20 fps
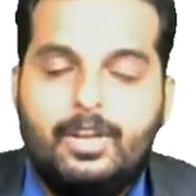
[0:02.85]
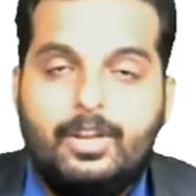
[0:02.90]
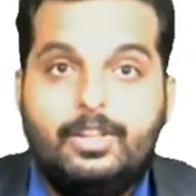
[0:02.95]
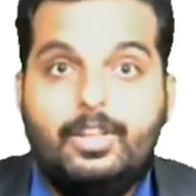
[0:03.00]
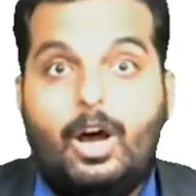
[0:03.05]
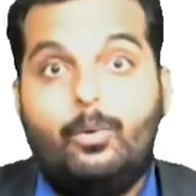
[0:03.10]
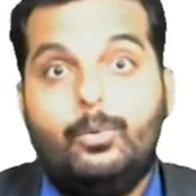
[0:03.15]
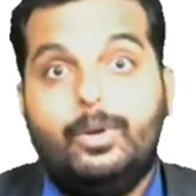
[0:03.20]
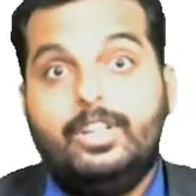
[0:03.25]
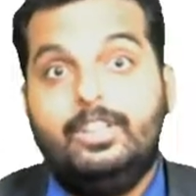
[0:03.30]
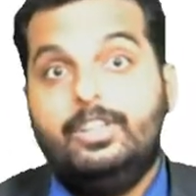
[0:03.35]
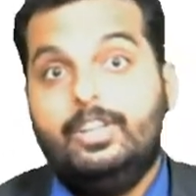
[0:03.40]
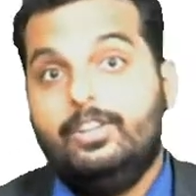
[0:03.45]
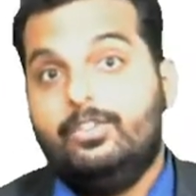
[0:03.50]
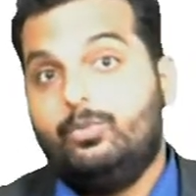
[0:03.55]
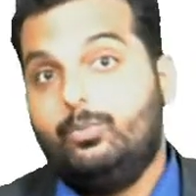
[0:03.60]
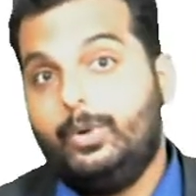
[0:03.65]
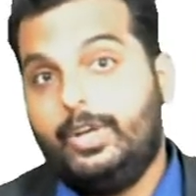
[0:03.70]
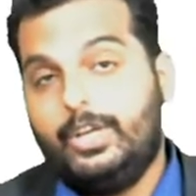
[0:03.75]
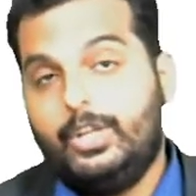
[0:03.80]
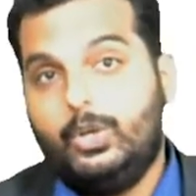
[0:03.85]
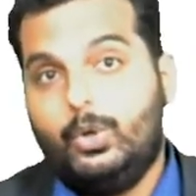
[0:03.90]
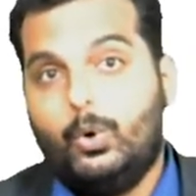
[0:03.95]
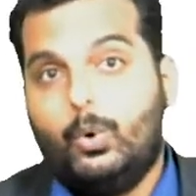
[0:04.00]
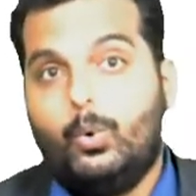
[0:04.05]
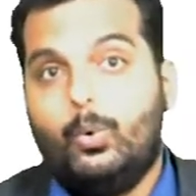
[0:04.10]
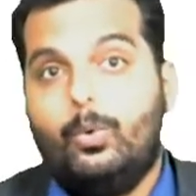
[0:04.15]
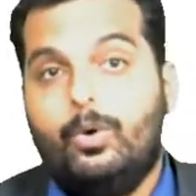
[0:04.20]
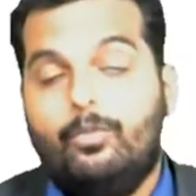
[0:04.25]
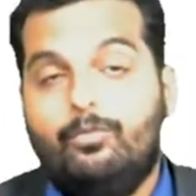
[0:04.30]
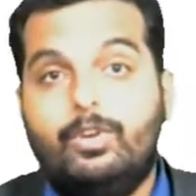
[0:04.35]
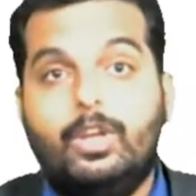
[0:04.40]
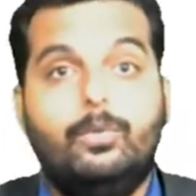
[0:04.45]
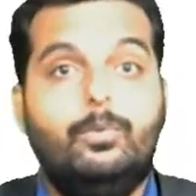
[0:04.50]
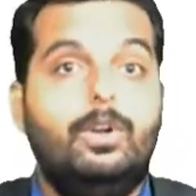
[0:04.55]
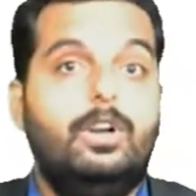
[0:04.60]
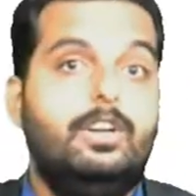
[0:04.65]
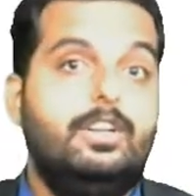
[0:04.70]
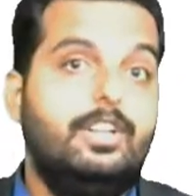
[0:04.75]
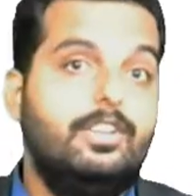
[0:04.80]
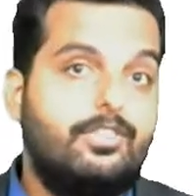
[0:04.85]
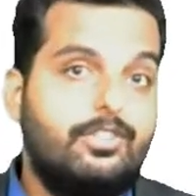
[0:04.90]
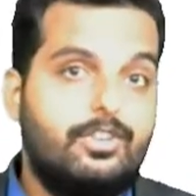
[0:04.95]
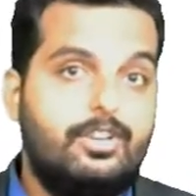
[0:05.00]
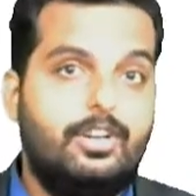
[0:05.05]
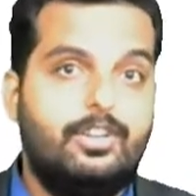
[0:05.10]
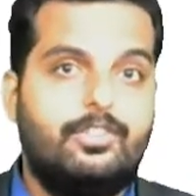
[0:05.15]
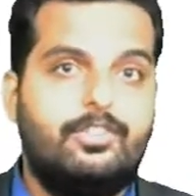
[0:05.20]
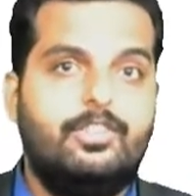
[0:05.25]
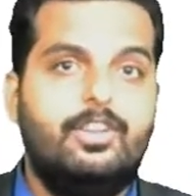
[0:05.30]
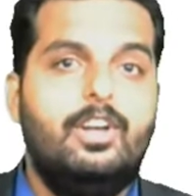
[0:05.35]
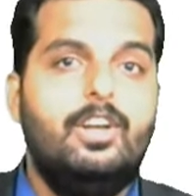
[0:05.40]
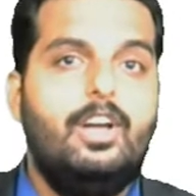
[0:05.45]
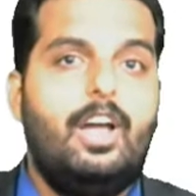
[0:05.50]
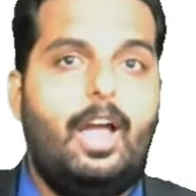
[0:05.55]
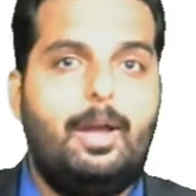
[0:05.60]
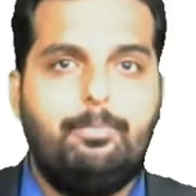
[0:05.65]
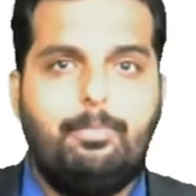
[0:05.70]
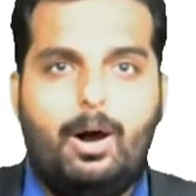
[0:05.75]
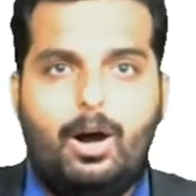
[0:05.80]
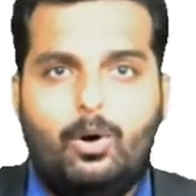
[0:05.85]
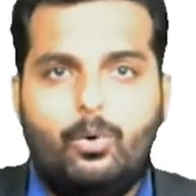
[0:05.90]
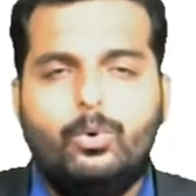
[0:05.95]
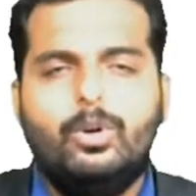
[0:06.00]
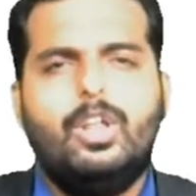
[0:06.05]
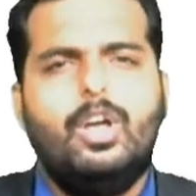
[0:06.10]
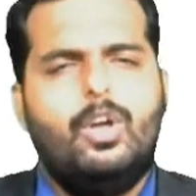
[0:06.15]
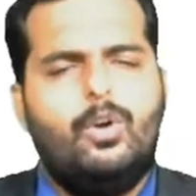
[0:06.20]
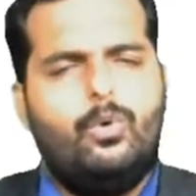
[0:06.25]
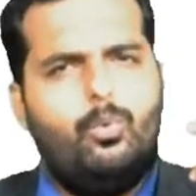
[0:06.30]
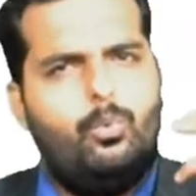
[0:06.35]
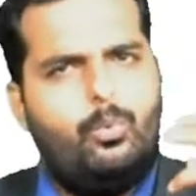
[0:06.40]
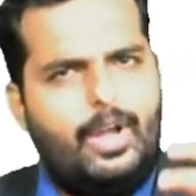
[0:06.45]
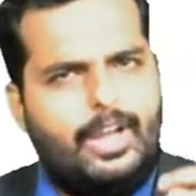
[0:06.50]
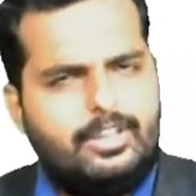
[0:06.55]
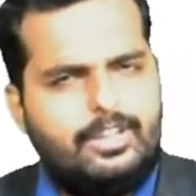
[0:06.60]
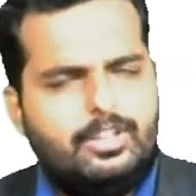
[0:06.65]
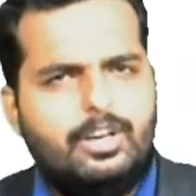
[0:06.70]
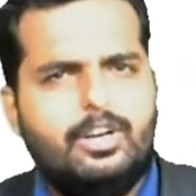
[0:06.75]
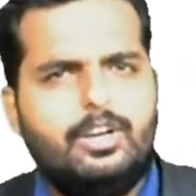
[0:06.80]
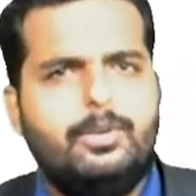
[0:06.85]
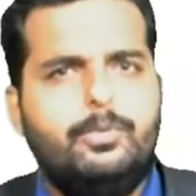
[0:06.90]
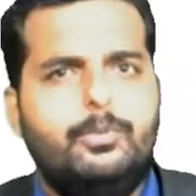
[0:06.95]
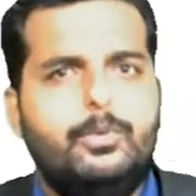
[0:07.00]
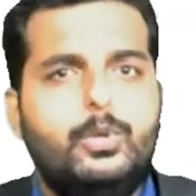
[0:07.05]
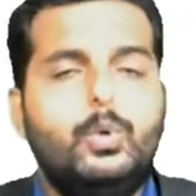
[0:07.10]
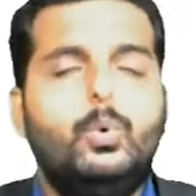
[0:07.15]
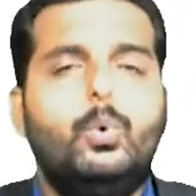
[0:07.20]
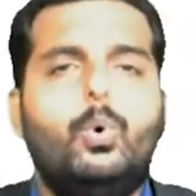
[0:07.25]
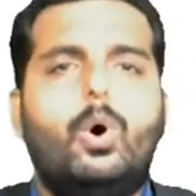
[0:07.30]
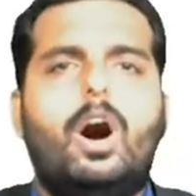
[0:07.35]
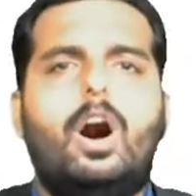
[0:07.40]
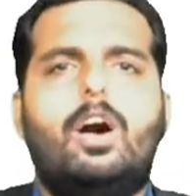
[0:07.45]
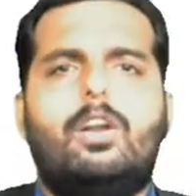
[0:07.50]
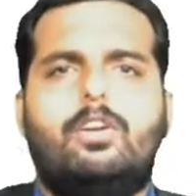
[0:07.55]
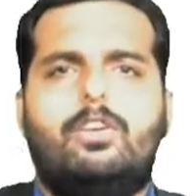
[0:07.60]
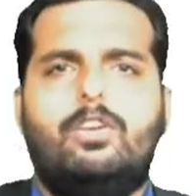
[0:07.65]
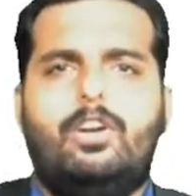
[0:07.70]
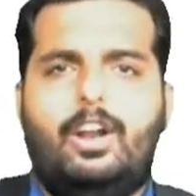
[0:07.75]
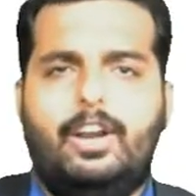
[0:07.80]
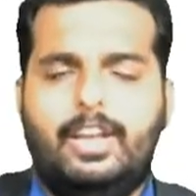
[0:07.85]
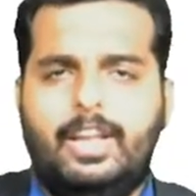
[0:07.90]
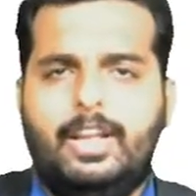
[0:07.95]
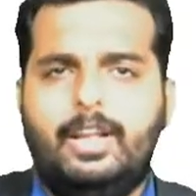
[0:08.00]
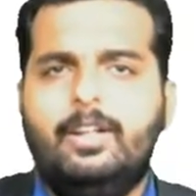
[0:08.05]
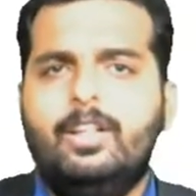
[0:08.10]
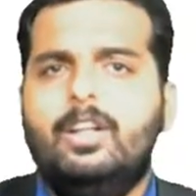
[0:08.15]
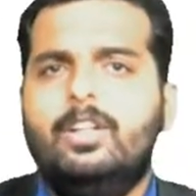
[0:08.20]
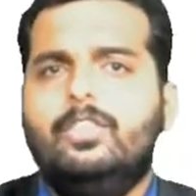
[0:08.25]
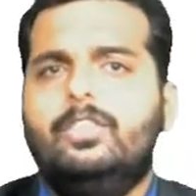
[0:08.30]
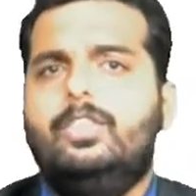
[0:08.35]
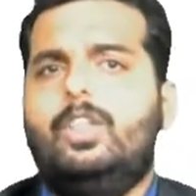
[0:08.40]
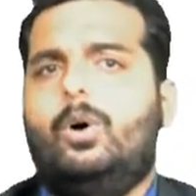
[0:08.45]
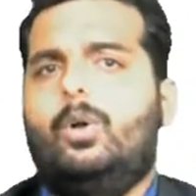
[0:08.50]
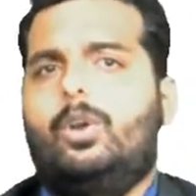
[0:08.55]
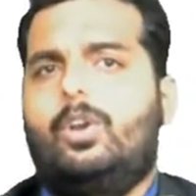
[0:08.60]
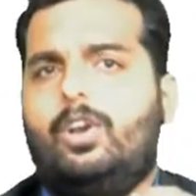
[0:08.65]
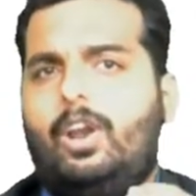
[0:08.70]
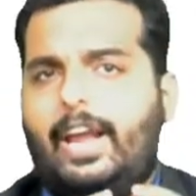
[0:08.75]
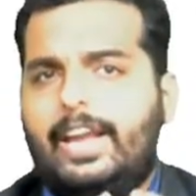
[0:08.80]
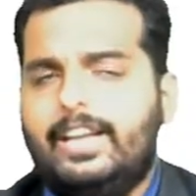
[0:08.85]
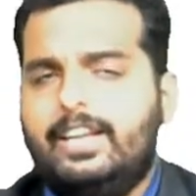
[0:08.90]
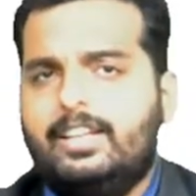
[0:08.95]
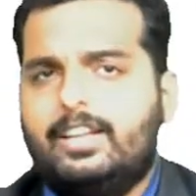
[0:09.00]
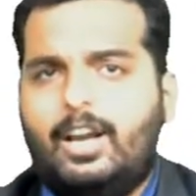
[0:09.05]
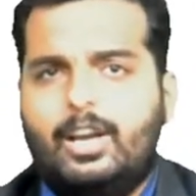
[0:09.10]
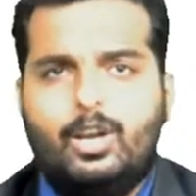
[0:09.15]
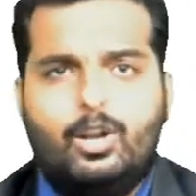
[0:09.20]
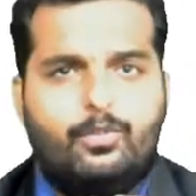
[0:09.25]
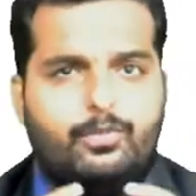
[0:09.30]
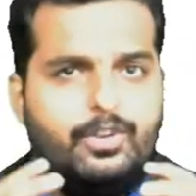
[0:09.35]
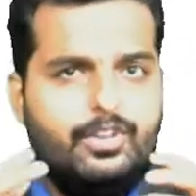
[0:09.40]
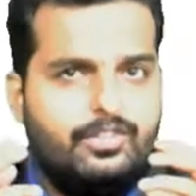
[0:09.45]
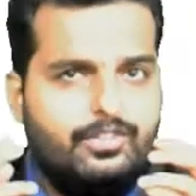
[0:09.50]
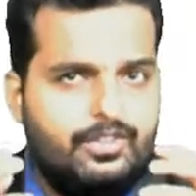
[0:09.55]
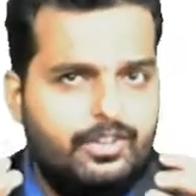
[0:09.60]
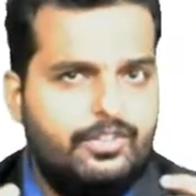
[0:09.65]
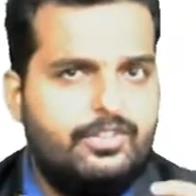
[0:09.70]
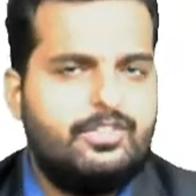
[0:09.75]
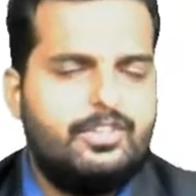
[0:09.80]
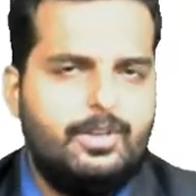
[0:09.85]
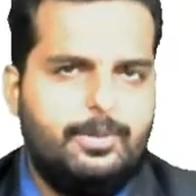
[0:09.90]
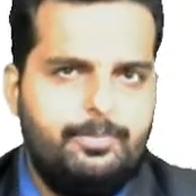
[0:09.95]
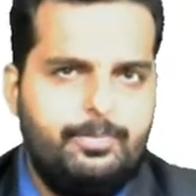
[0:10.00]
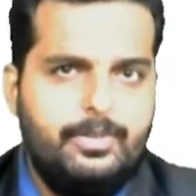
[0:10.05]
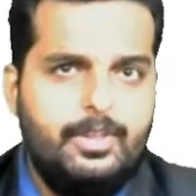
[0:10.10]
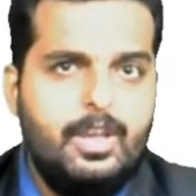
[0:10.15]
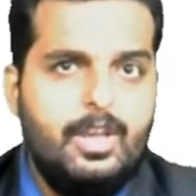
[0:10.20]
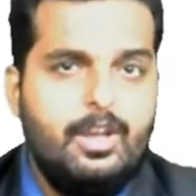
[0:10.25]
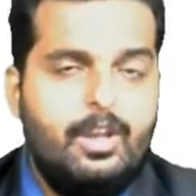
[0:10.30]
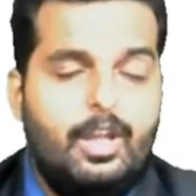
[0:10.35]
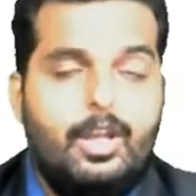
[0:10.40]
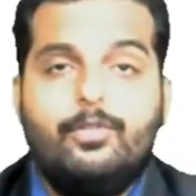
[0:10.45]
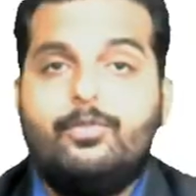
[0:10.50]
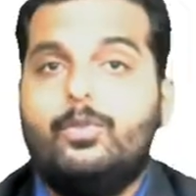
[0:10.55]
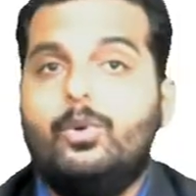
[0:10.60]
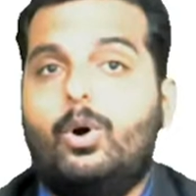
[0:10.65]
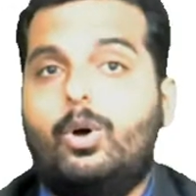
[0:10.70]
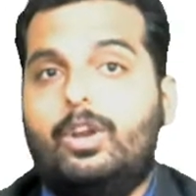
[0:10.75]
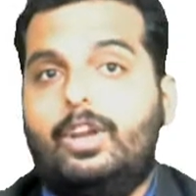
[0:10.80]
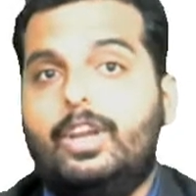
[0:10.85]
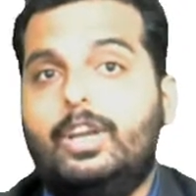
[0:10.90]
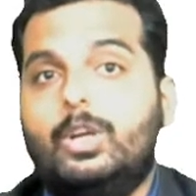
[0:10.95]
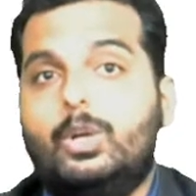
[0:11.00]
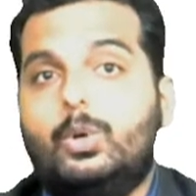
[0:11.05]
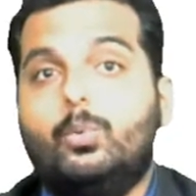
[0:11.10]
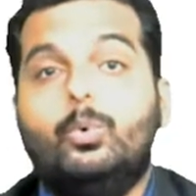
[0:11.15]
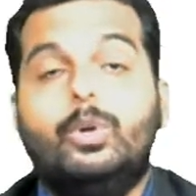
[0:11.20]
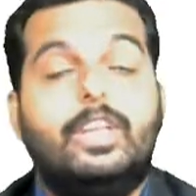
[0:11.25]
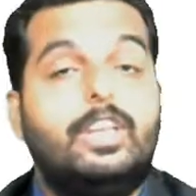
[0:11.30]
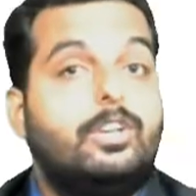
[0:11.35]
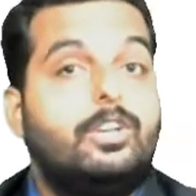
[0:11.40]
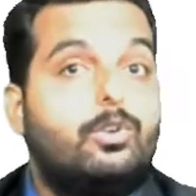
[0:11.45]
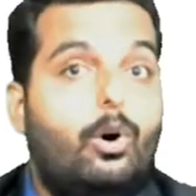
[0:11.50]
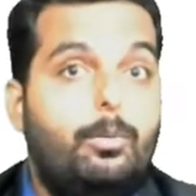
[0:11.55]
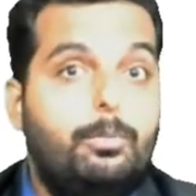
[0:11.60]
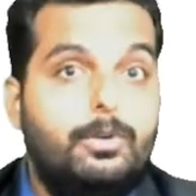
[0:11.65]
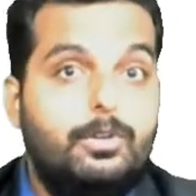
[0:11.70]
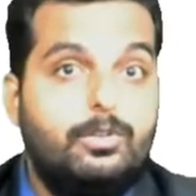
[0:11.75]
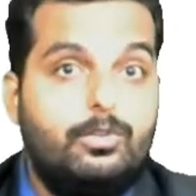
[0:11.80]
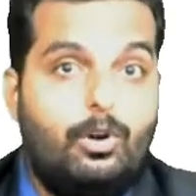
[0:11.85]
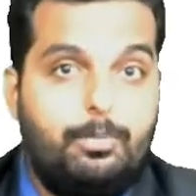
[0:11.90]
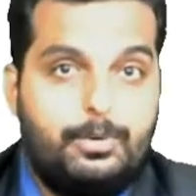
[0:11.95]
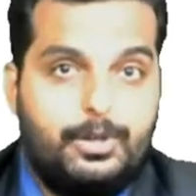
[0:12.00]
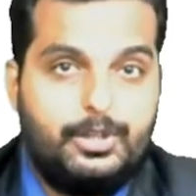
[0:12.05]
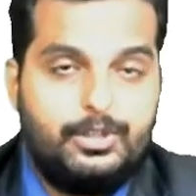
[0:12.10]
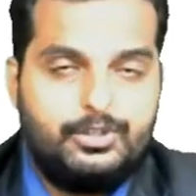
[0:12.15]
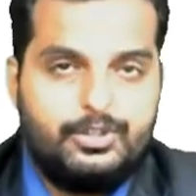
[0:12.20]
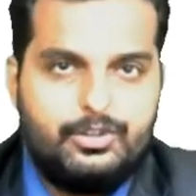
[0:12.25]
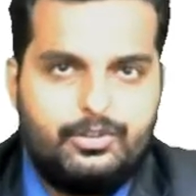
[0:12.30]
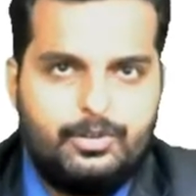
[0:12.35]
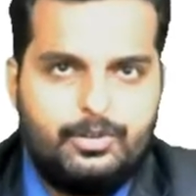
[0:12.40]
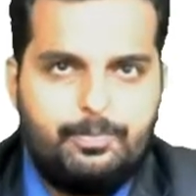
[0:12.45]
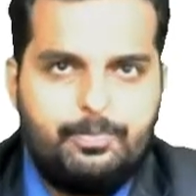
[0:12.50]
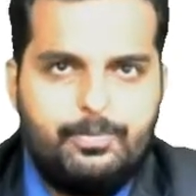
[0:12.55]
Now in this video, we will discuss about whether you are running the right kind of a system if you are into e-commerce operations.